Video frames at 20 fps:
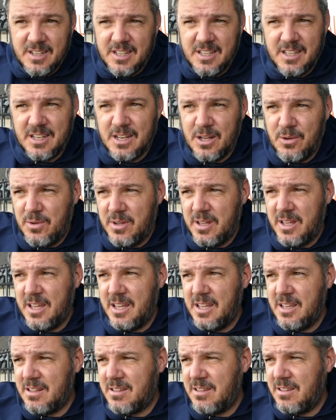You know,
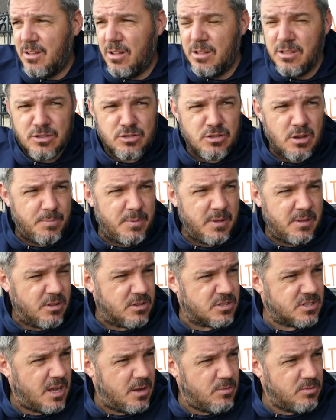I think Aldershot beat
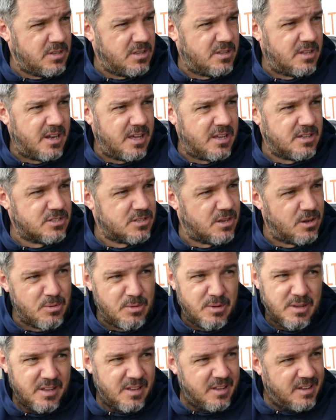North County today, so,
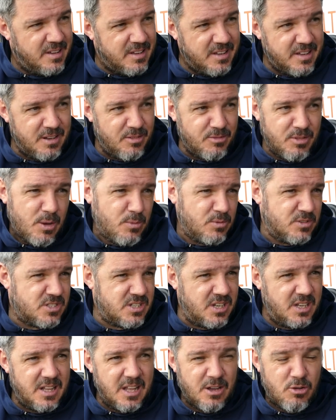you know, no one's
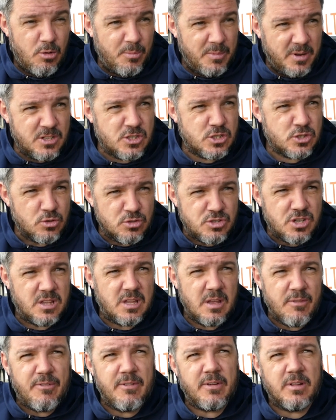seeing that coming. It's such a
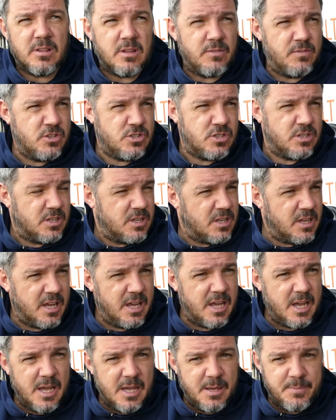difficult division,
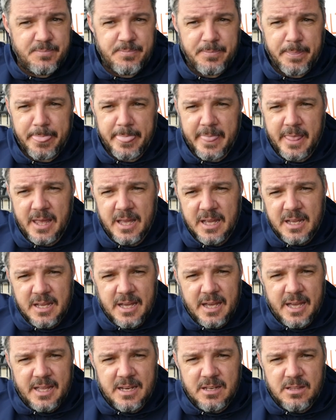and
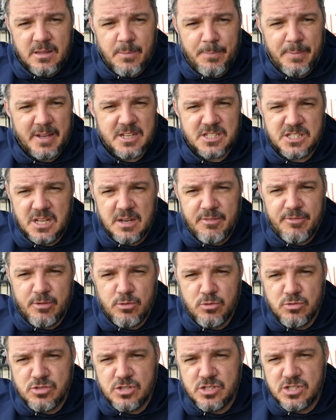the biggest thing for
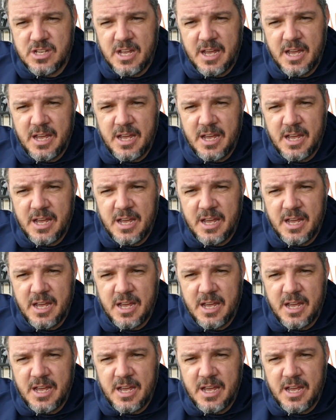us is